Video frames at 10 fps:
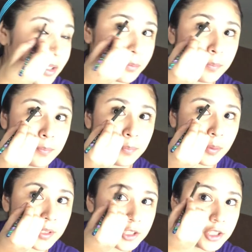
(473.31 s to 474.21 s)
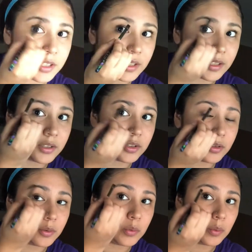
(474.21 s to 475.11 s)
I wouldn't get discouraged. I mean, you
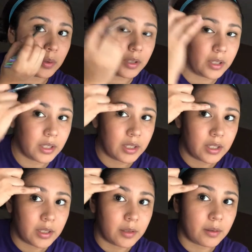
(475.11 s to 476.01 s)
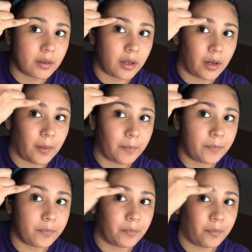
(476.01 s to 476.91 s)
obviously gotta keep practicing and all that stuff.